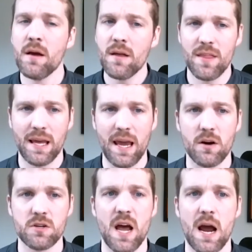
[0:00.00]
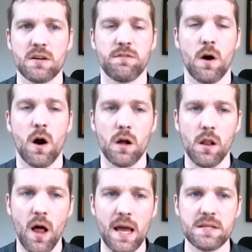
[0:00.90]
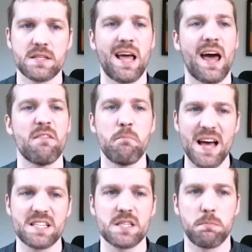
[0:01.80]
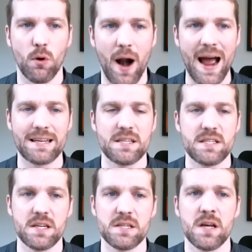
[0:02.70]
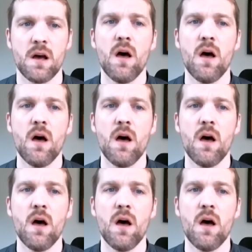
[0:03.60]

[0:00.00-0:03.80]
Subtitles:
the CARES Act for our clients and kind of best practices